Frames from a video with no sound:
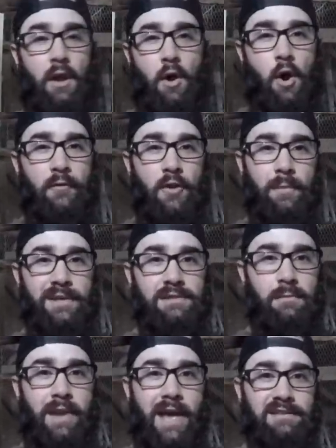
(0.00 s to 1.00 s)
Hopefully there'll be
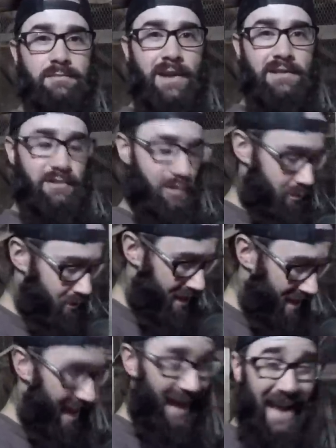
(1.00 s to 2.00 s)
some nests made soon.
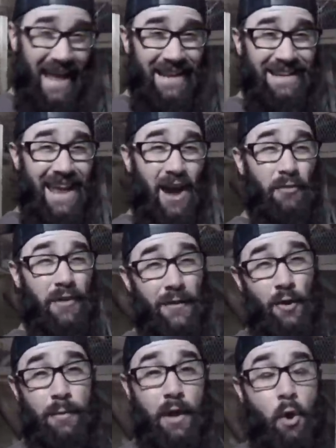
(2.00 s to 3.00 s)
I kind of doubt that there
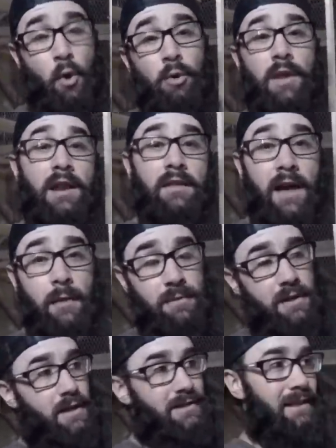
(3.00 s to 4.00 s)
will be a whole lot of that
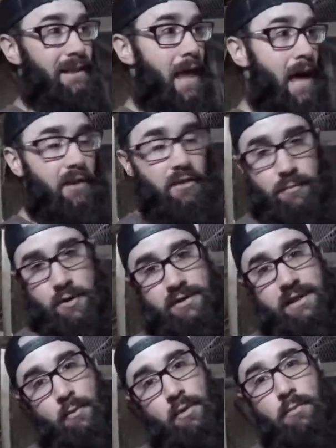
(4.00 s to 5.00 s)
because a lot of the birds
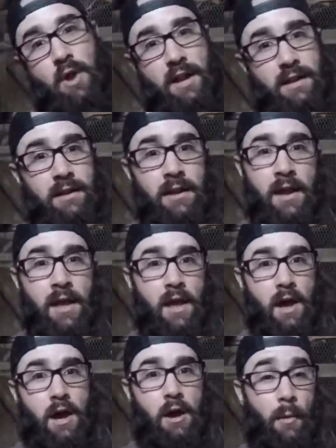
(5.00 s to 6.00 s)
that we brought in
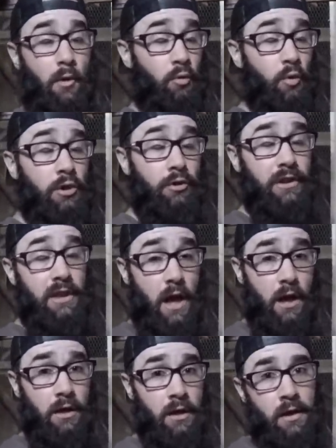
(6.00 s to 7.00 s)
um, are real
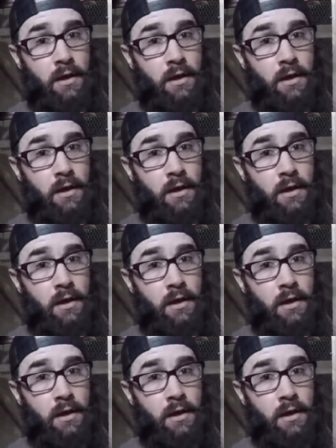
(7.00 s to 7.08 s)
young.